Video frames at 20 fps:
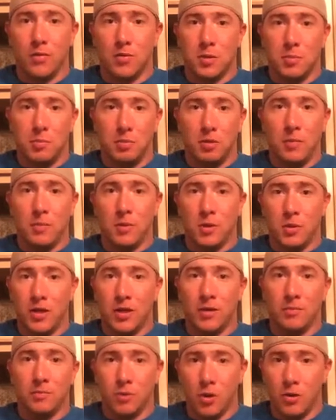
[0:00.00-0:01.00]
split
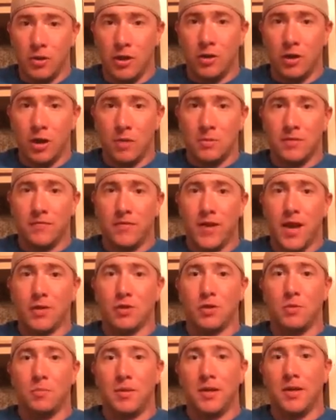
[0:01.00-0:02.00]
between protein, carbs, and
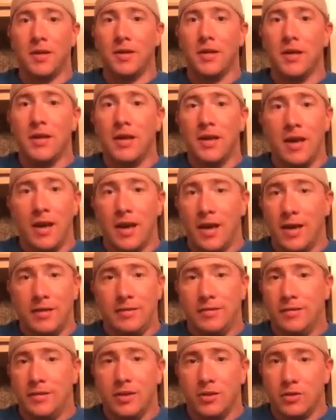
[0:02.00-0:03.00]
fats should be.
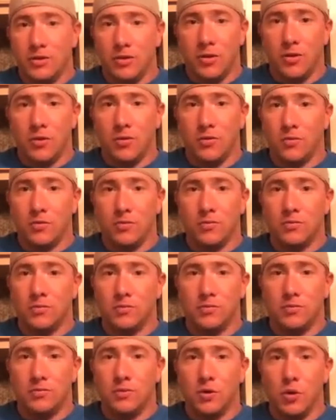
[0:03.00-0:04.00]
There's no
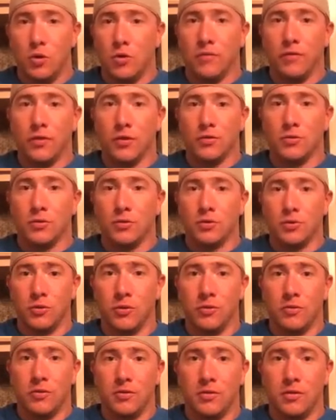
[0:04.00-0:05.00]
universal
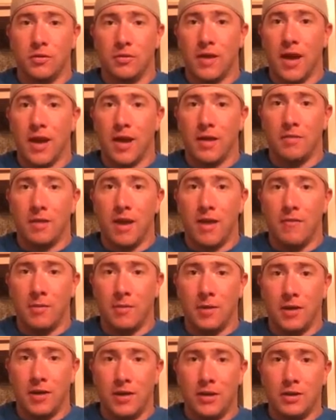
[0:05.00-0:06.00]
truth that
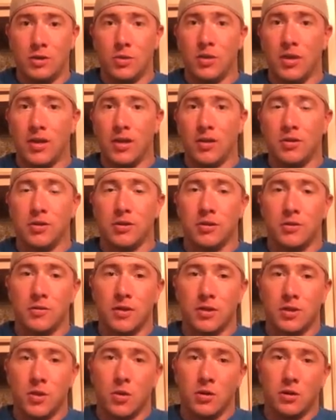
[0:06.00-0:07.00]
everybody needs to adhere
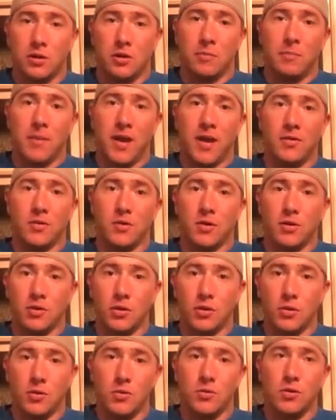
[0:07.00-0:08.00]
to. It's going to depend
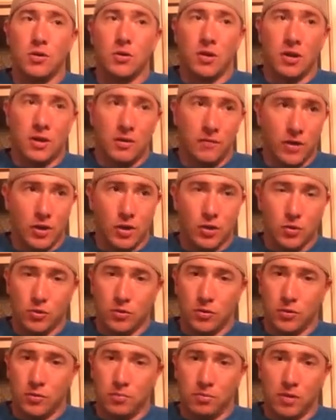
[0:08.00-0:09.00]
on you, your
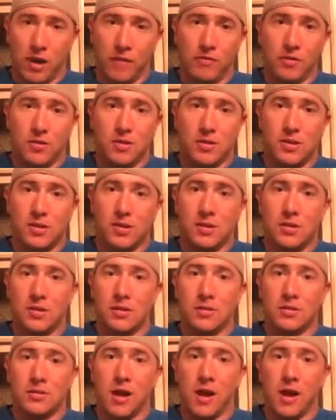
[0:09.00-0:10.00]
individual preferences and